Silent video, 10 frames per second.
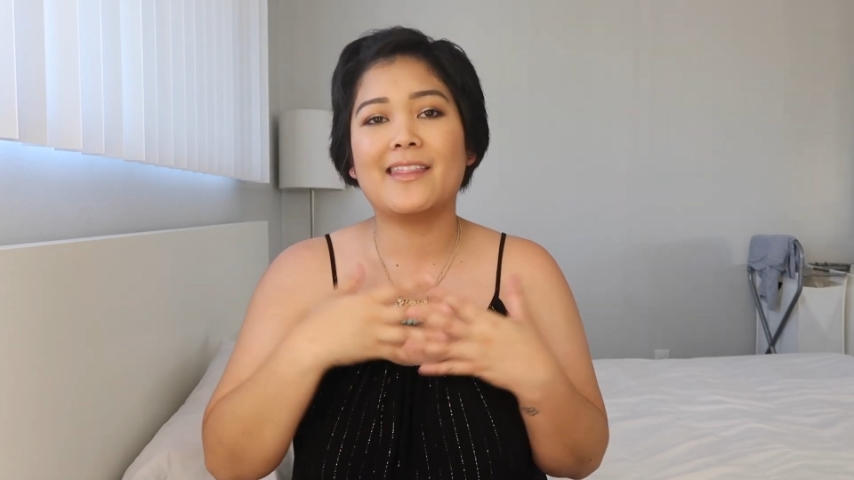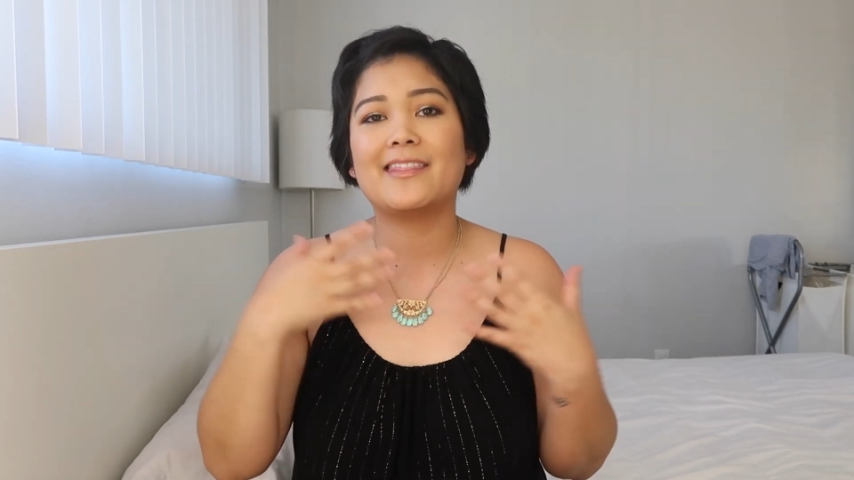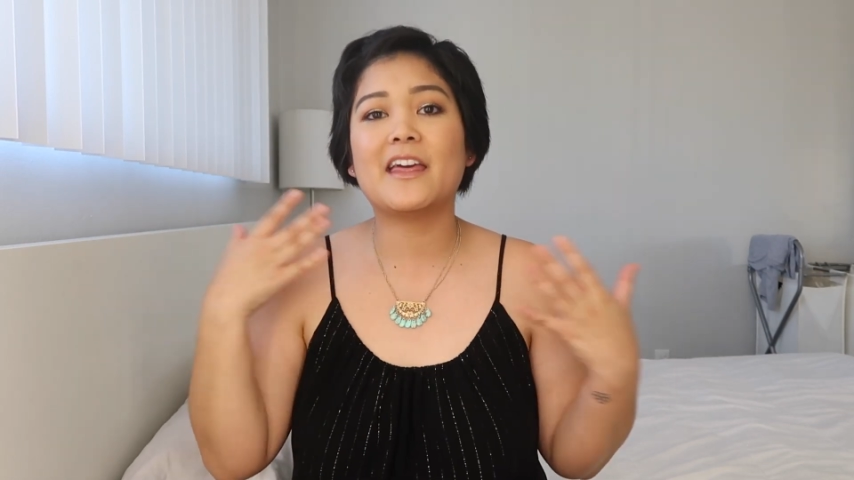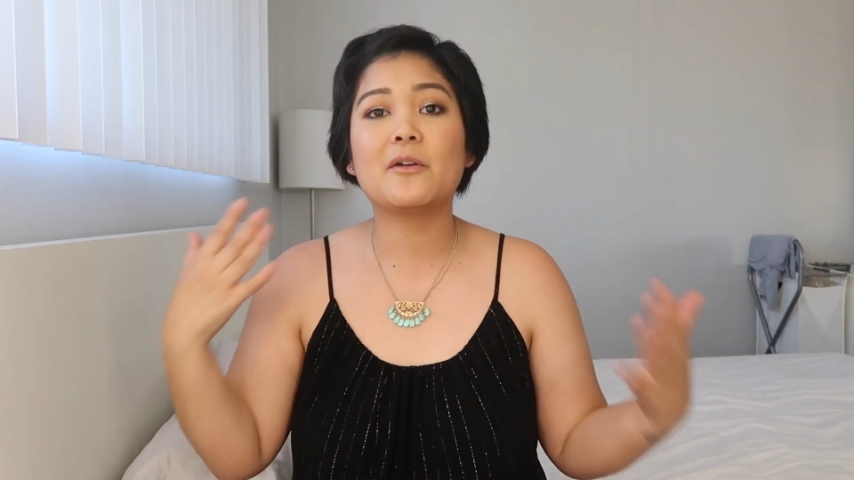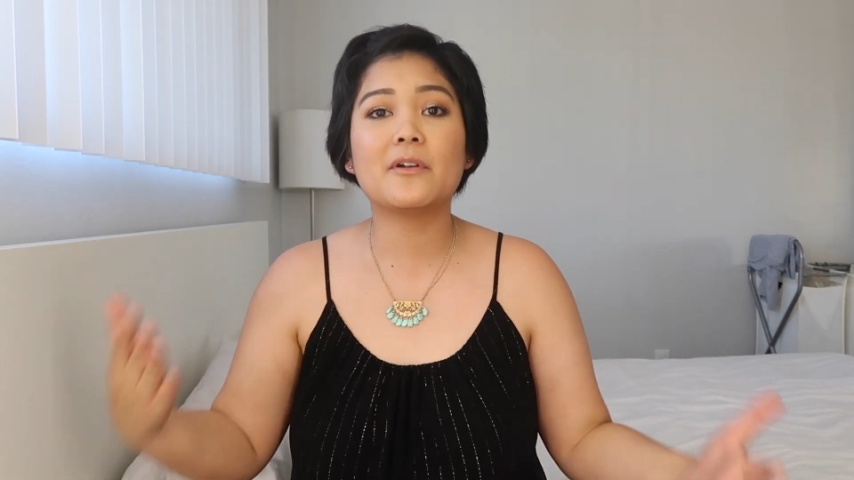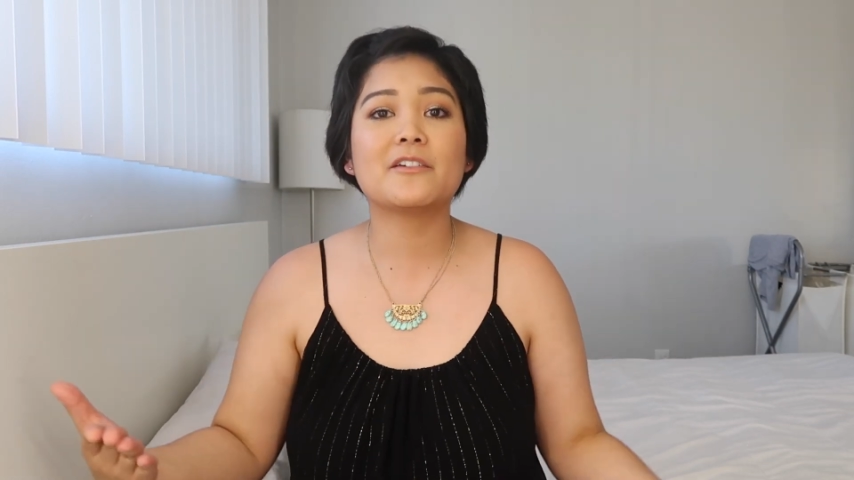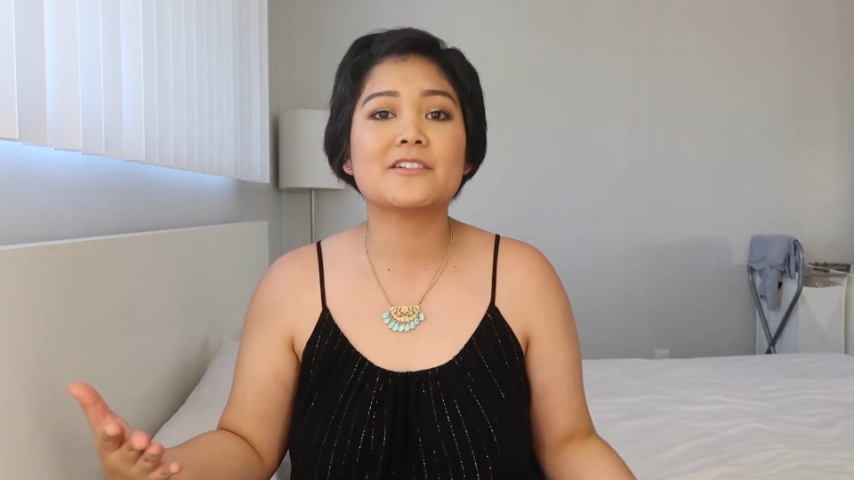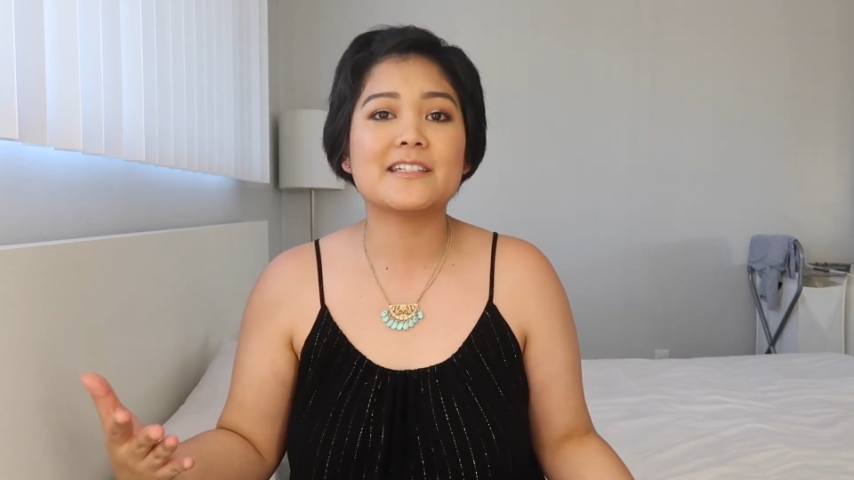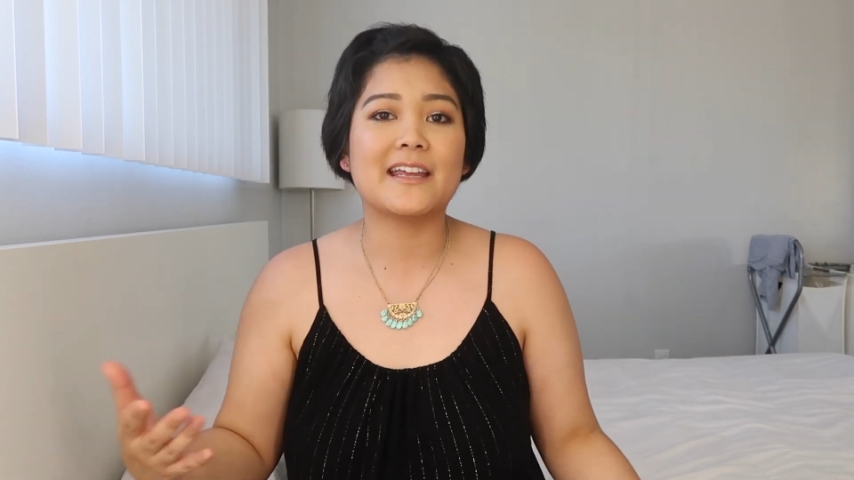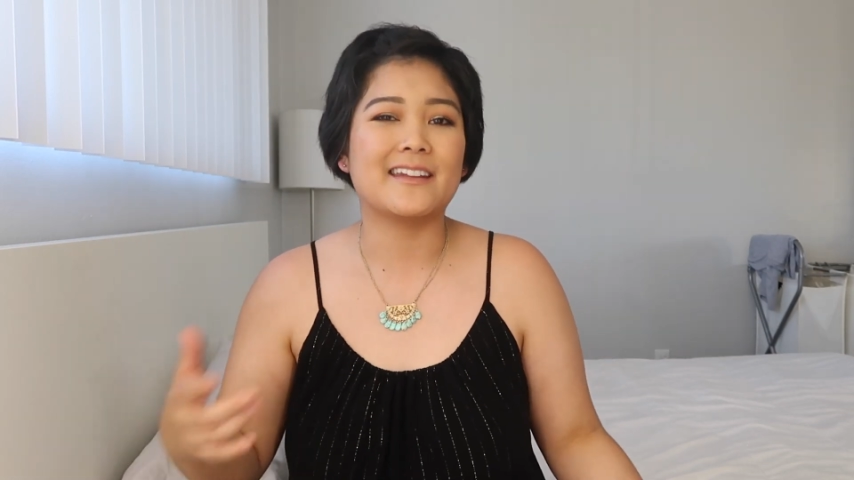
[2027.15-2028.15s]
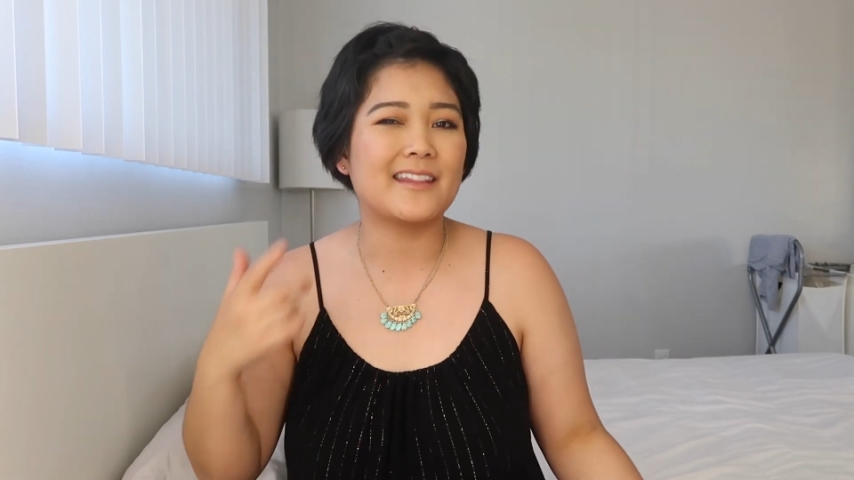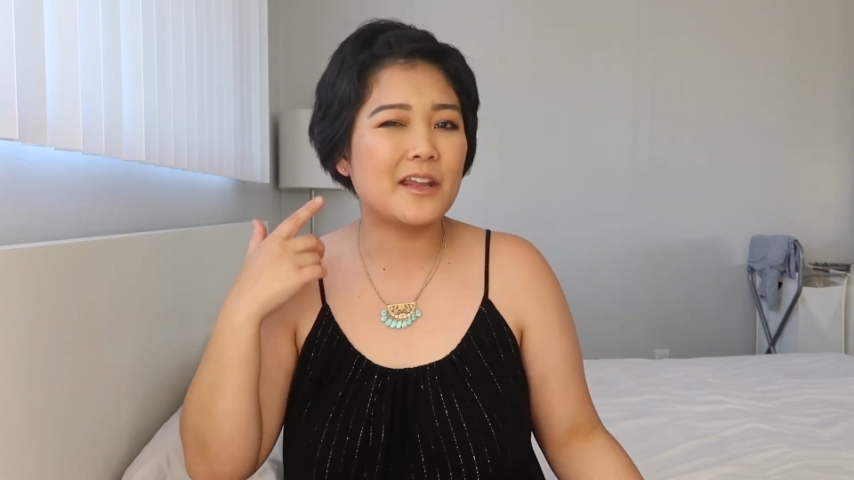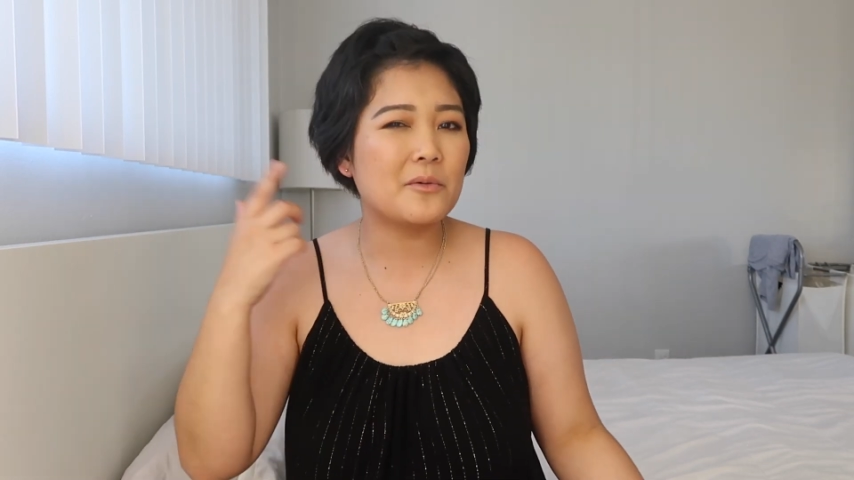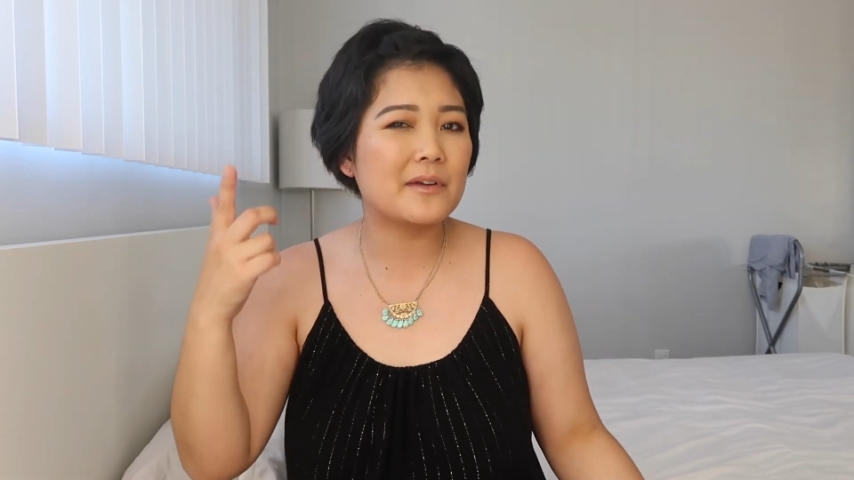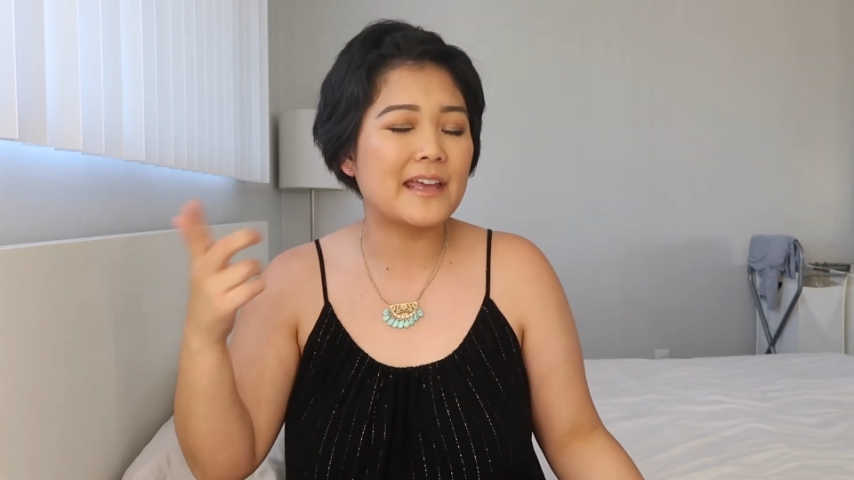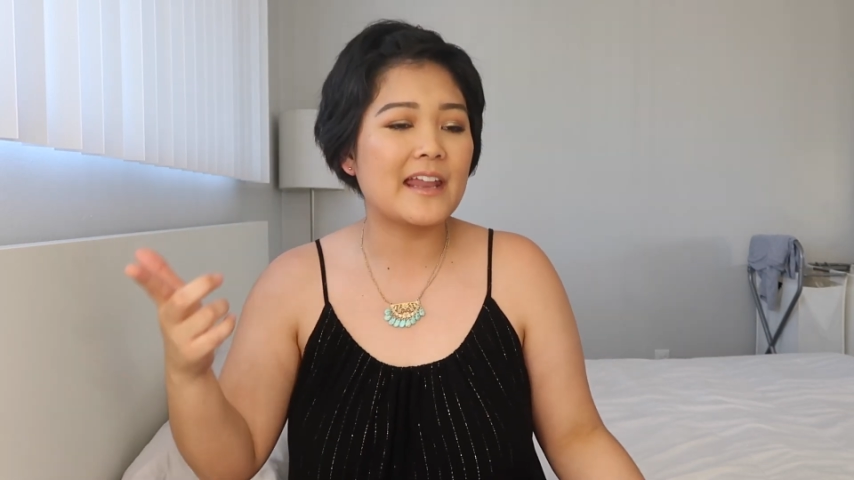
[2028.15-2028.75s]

they don't understand it, they don't